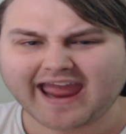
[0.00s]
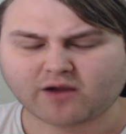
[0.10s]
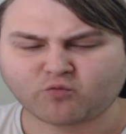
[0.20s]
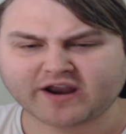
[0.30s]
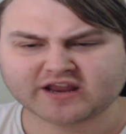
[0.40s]

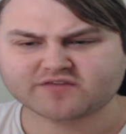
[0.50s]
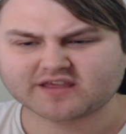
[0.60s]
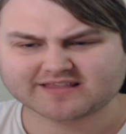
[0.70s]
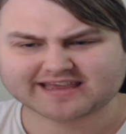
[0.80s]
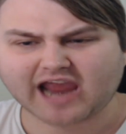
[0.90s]
and where do you
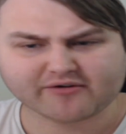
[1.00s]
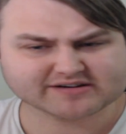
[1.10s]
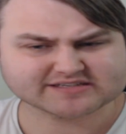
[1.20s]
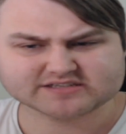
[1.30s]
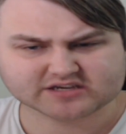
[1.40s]
think the
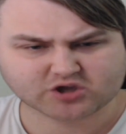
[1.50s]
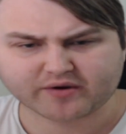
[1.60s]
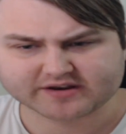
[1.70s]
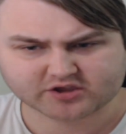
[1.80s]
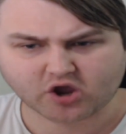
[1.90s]
characters are
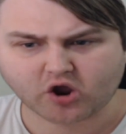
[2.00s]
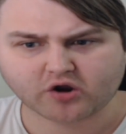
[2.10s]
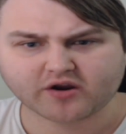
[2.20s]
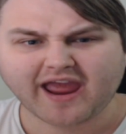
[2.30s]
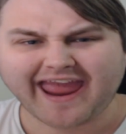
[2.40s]
going to
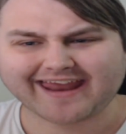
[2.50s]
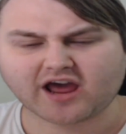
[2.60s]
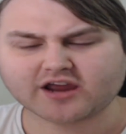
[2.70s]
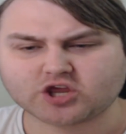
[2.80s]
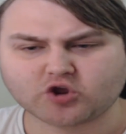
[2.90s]
go, and
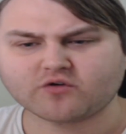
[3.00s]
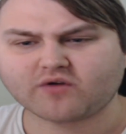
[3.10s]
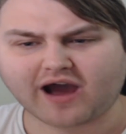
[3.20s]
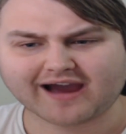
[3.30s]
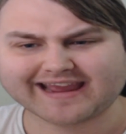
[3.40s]
are
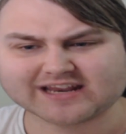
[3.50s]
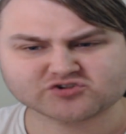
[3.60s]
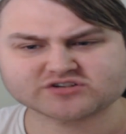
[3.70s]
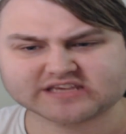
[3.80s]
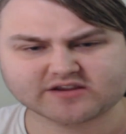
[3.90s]
you
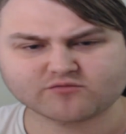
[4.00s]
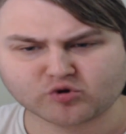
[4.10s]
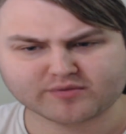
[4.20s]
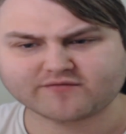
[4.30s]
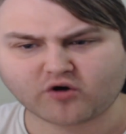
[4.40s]
interested in
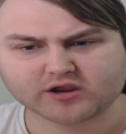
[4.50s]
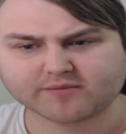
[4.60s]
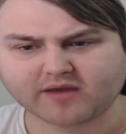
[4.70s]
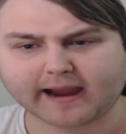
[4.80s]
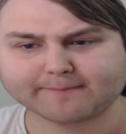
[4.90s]
RWBY
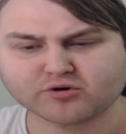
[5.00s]
Volume 9?